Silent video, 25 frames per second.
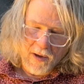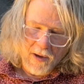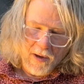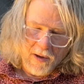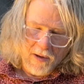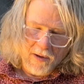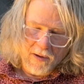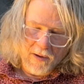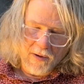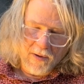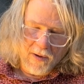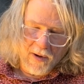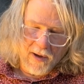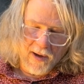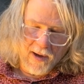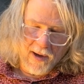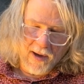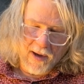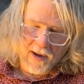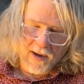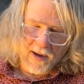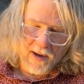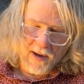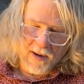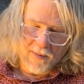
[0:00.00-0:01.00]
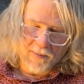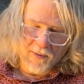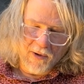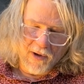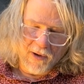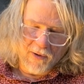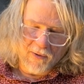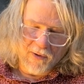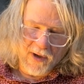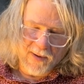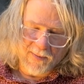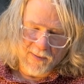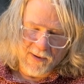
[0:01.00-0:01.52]
You know, I'm gonna
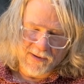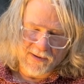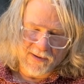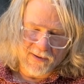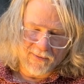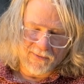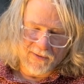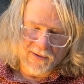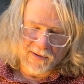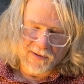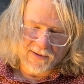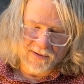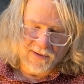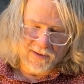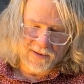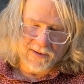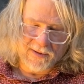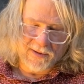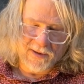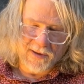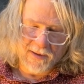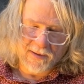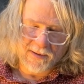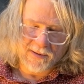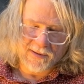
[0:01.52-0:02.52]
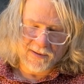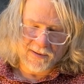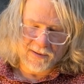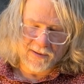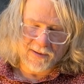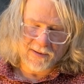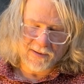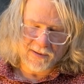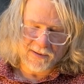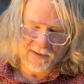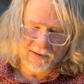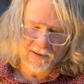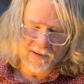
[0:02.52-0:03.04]
correct myself. These
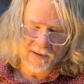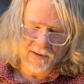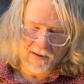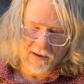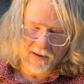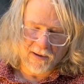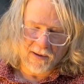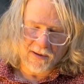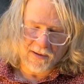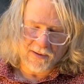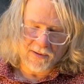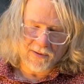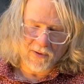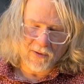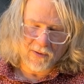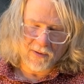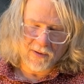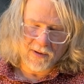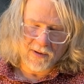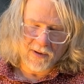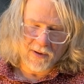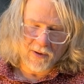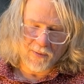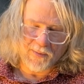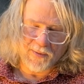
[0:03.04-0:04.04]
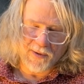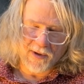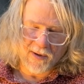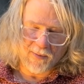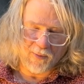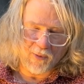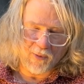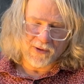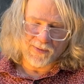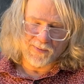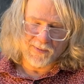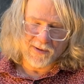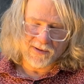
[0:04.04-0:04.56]
still aren't totally opened up,
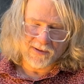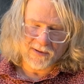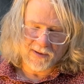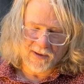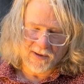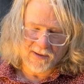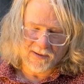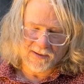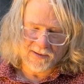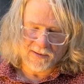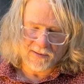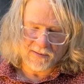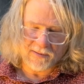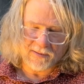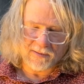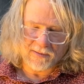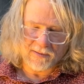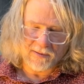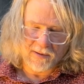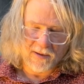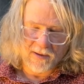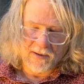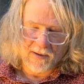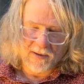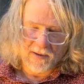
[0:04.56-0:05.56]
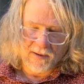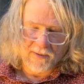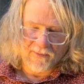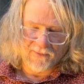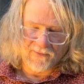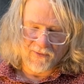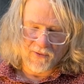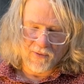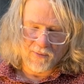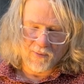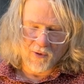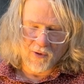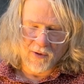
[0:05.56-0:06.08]
means it has a
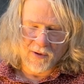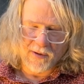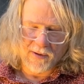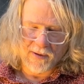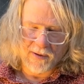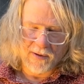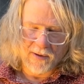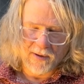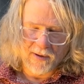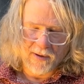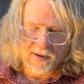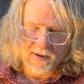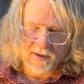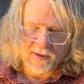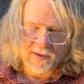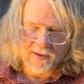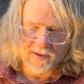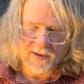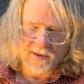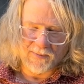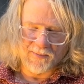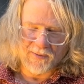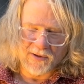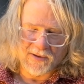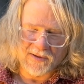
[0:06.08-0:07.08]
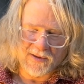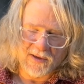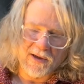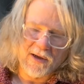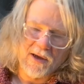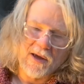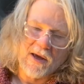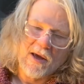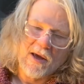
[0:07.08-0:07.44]
few more steepings in it.